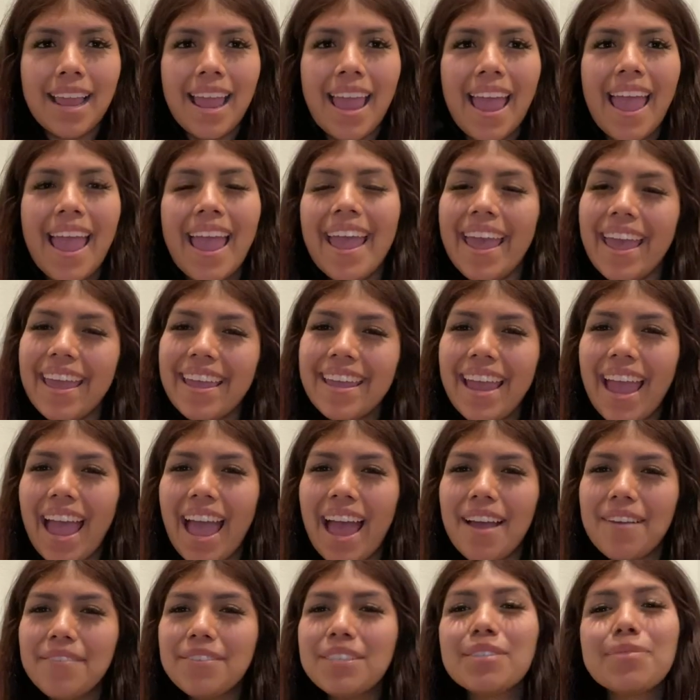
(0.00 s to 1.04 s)
Hey,
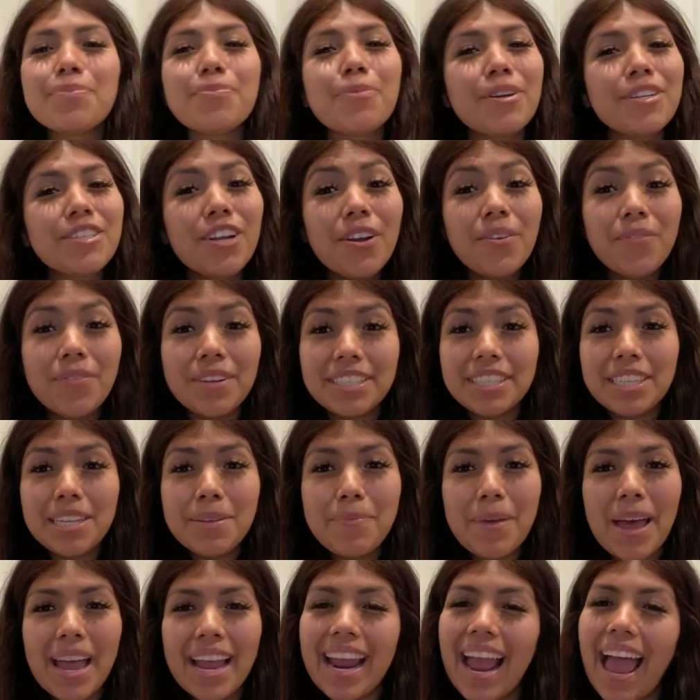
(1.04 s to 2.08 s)
Cavs, the sports are officially
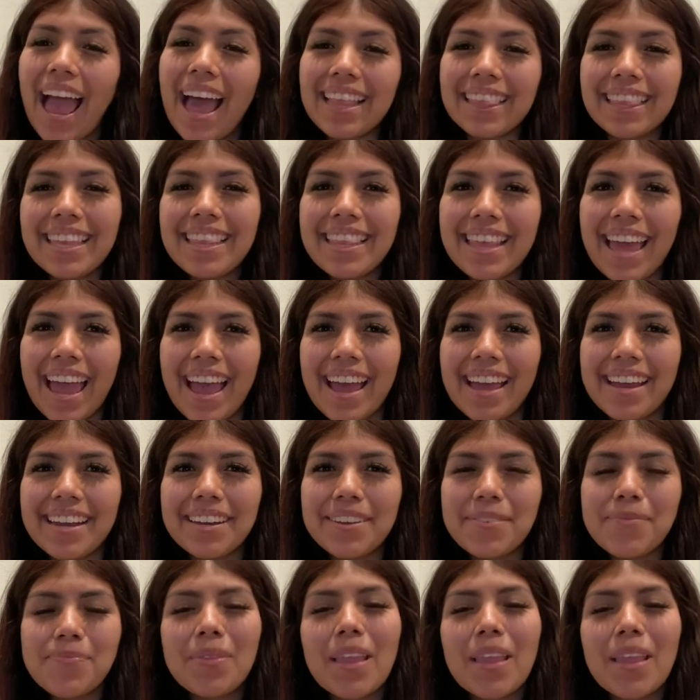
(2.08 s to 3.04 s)
back at the land.